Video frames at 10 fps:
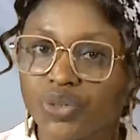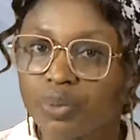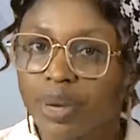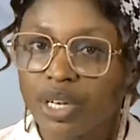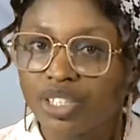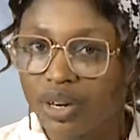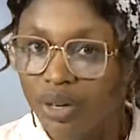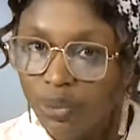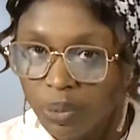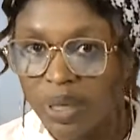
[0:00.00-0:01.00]
from
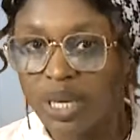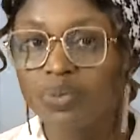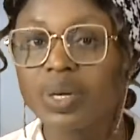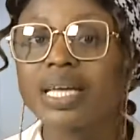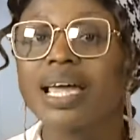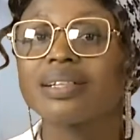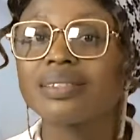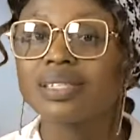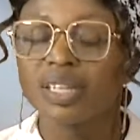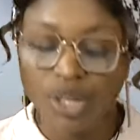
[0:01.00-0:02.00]
Nigeria. We begin with
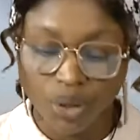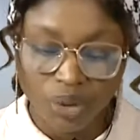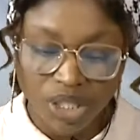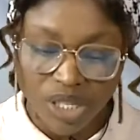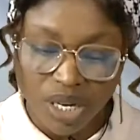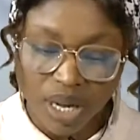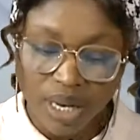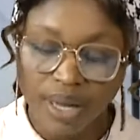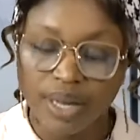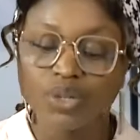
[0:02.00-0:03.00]
insecurity
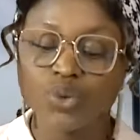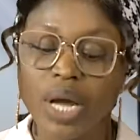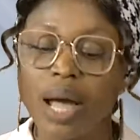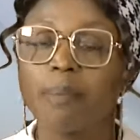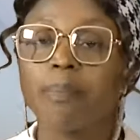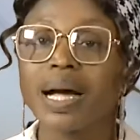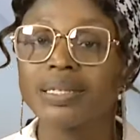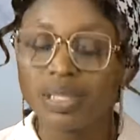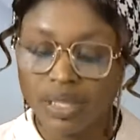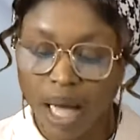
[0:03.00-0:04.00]
in Kaduna.
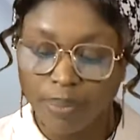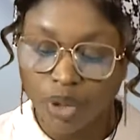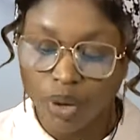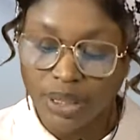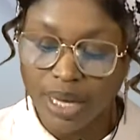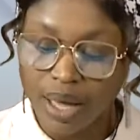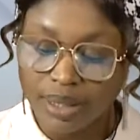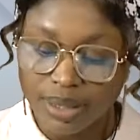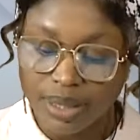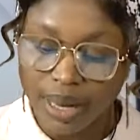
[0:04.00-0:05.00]
Bandits abduct
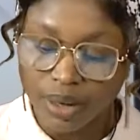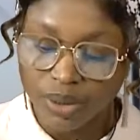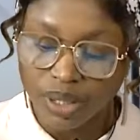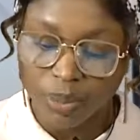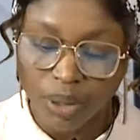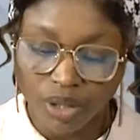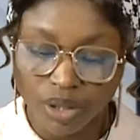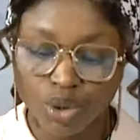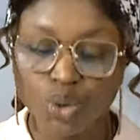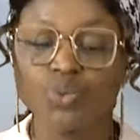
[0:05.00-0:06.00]
ex-NLC
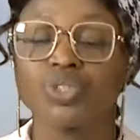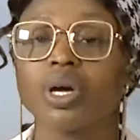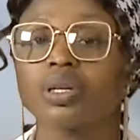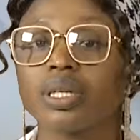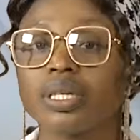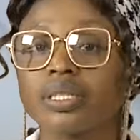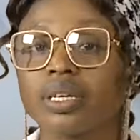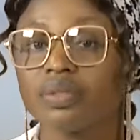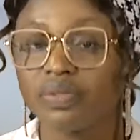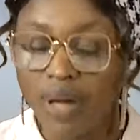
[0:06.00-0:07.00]
president, 2 journalists
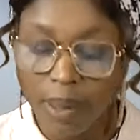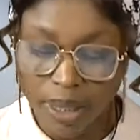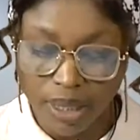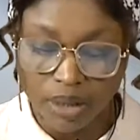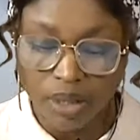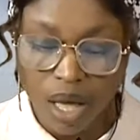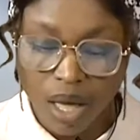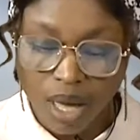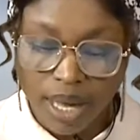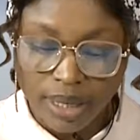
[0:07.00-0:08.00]
and families.
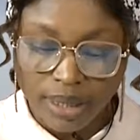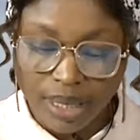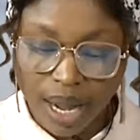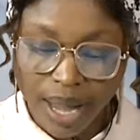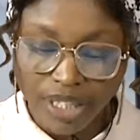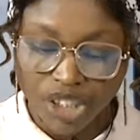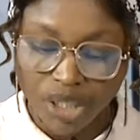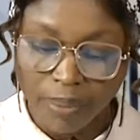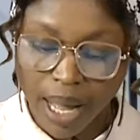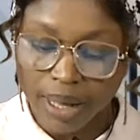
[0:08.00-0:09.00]
Takai
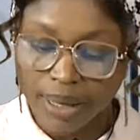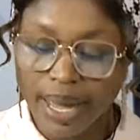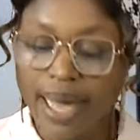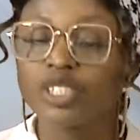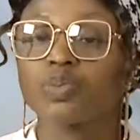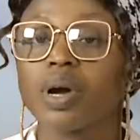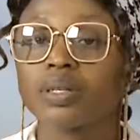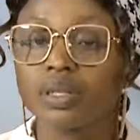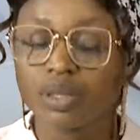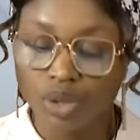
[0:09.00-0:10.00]
Shamangan,
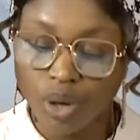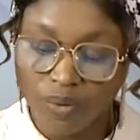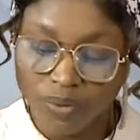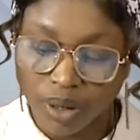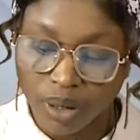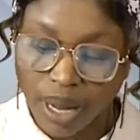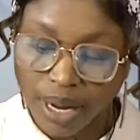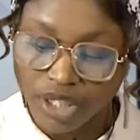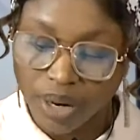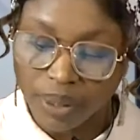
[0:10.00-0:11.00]
ex-president of the
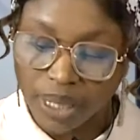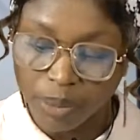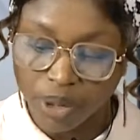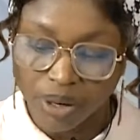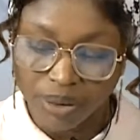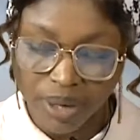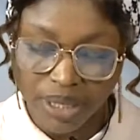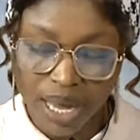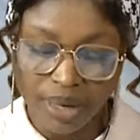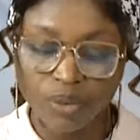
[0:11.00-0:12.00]
Nigeria Labour
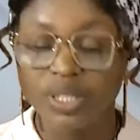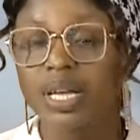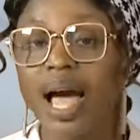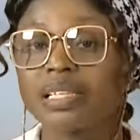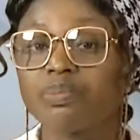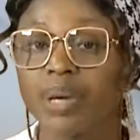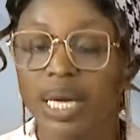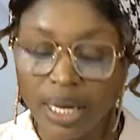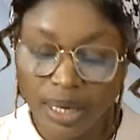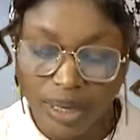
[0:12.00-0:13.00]
Congress has
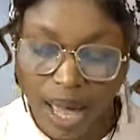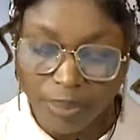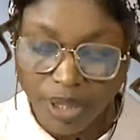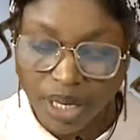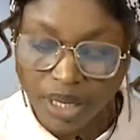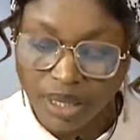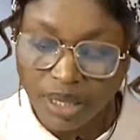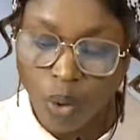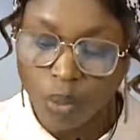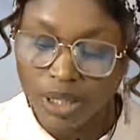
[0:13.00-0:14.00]
been kidnapped in
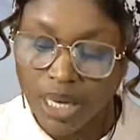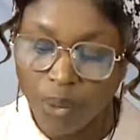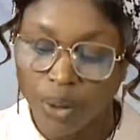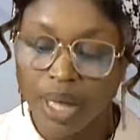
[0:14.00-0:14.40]
his hometown